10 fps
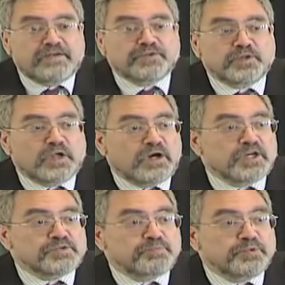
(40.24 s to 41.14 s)
a
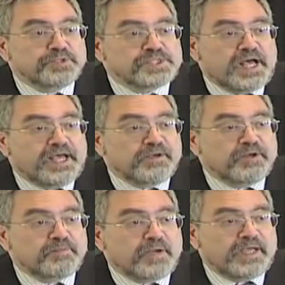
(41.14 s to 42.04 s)
large bullseye
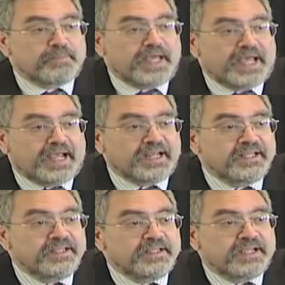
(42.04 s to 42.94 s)
on my back
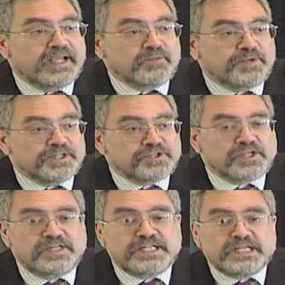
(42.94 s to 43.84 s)
at which
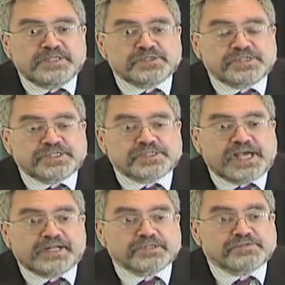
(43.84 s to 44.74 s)
deans
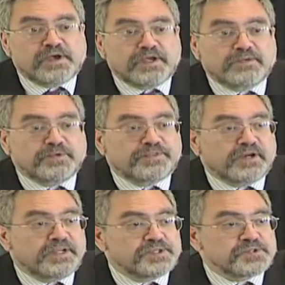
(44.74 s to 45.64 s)
dissatisfied with
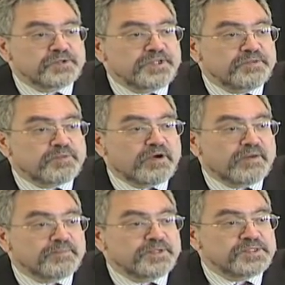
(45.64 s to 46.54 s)
their history
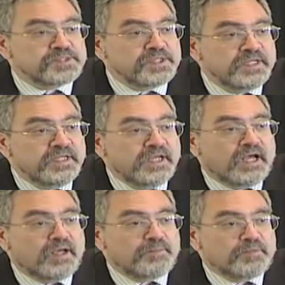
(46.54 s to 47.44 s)
departments,
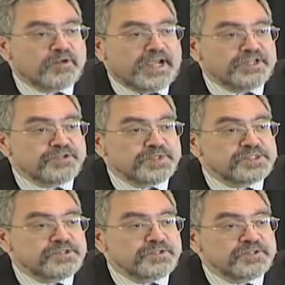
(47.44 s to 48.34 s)
graduate
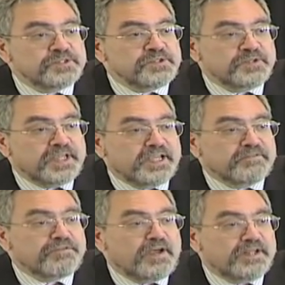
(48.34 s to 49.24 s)
students who can't
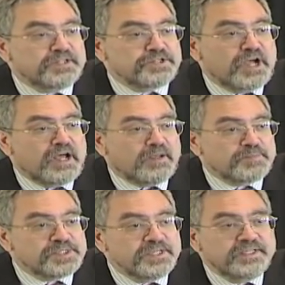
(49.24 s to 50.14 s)
find
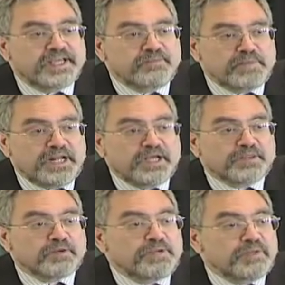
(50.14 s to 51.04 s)
jobs, and many
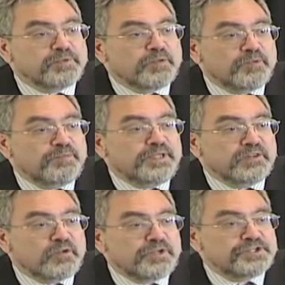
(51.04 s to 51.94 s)
other people will be
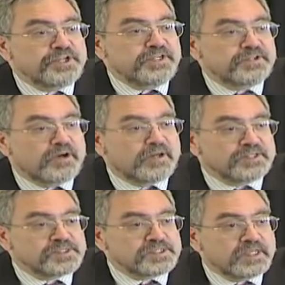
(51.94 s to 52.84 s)
launching
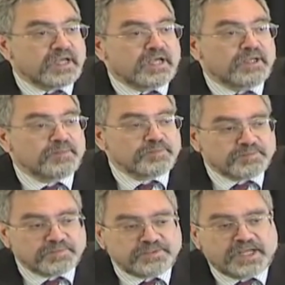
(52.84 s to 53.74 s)
darts,
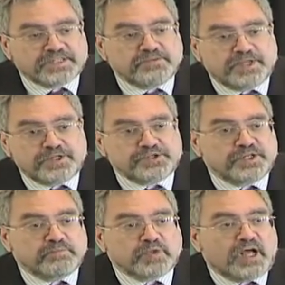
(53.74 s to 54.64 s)
not to
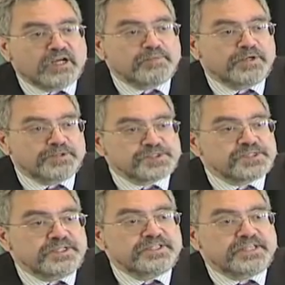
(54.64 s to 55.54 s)
mention blog
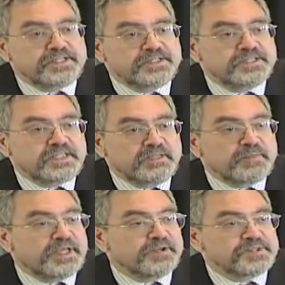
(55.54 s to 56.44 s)
posts, indignant
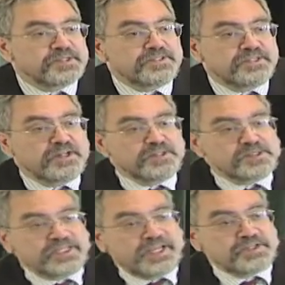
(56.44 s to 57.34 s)
emails, and
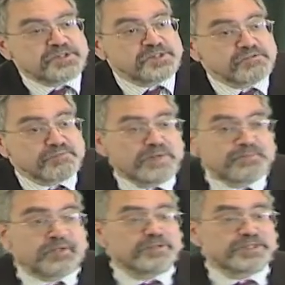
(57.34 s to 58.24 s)
denunciations of my
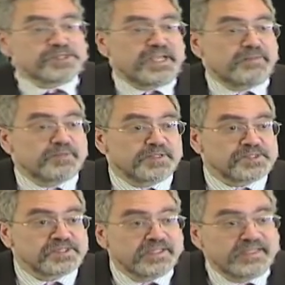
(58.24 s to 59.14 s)
public statements.